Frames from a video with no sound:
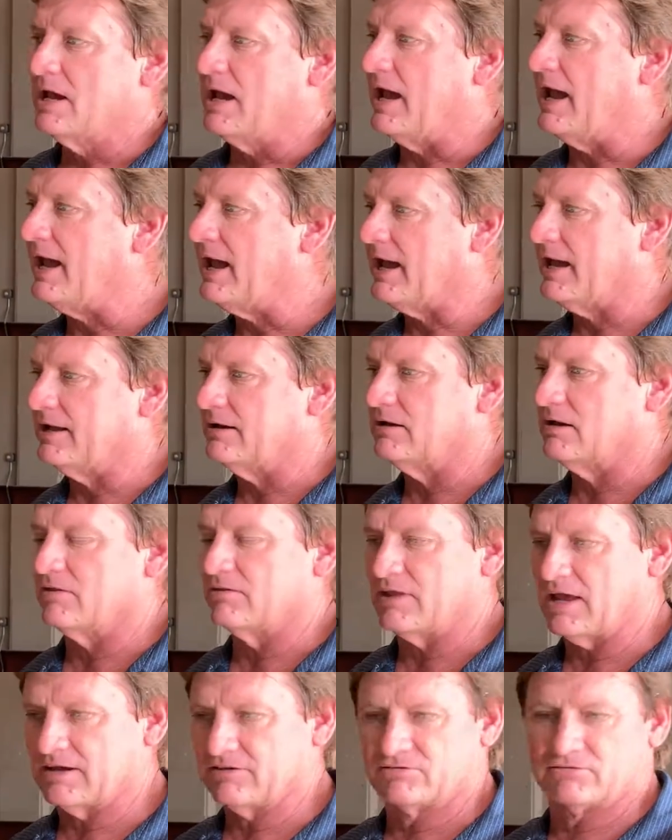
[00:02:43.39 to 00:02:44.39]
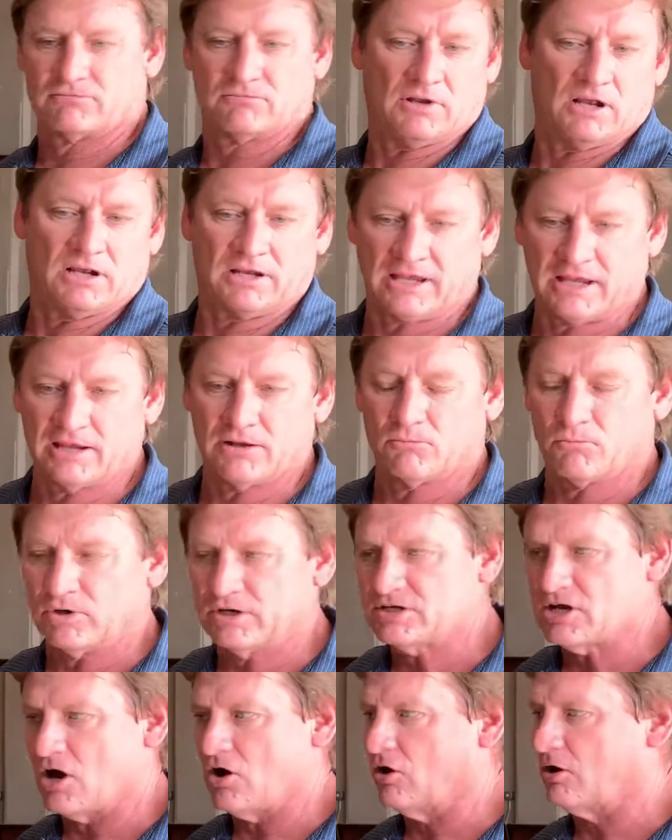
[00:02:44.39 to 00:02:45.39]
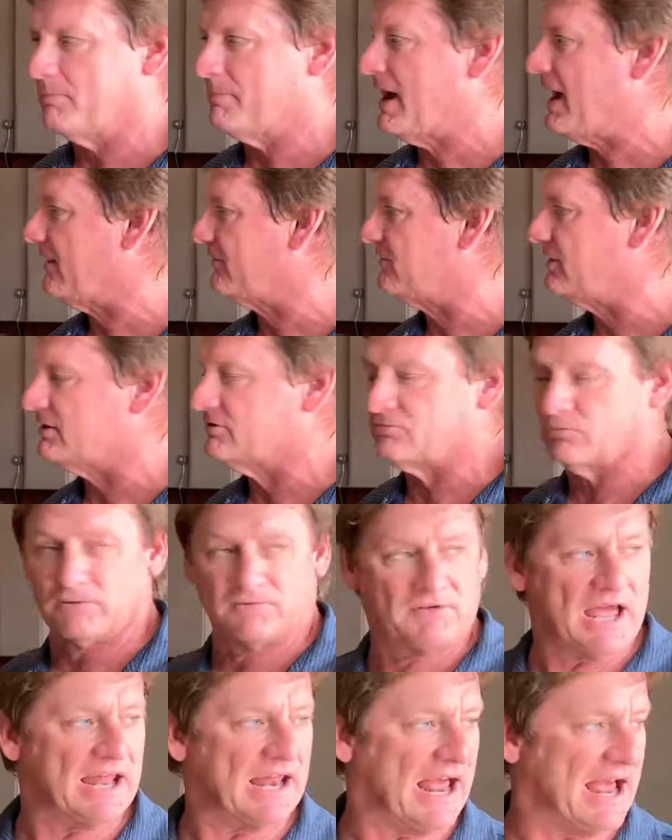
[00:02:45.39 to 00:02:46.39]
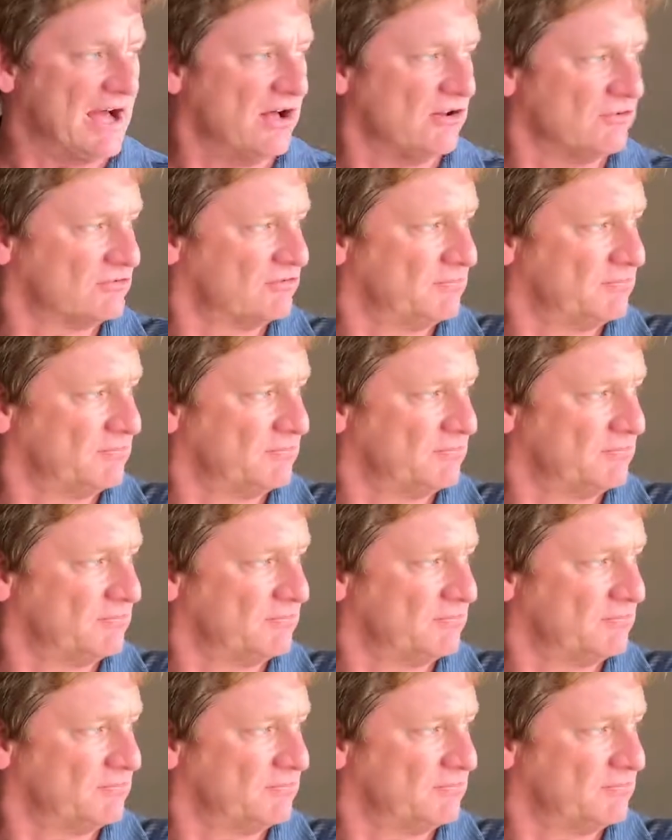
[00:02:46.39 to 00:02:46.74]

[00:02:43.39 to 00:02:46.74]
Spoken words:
And that's, again, we talk about this, we've got out